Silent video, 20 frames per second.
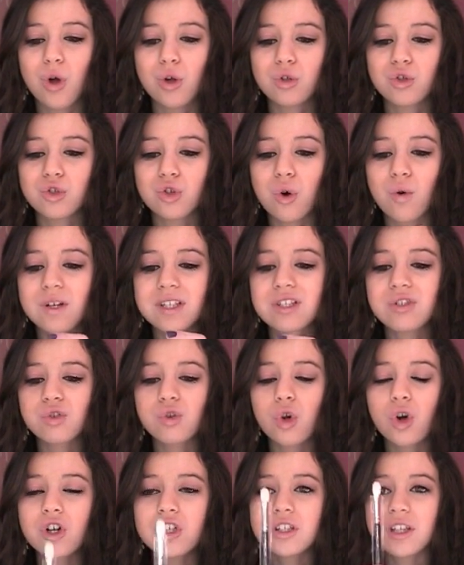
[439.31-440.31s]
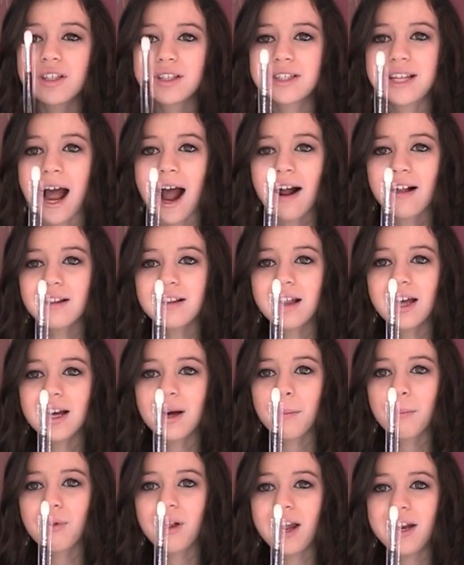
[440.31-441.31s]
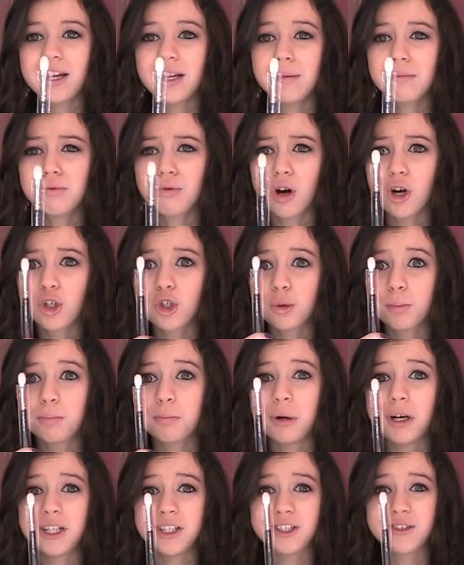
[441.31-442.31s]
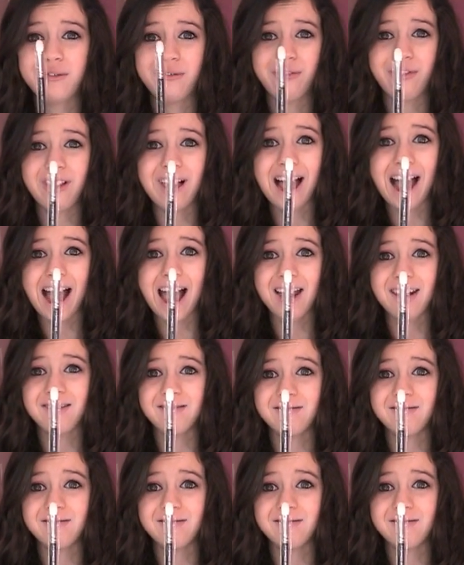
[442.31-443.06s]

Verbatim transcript: So it looks exactly like a blending brush, but it's flat.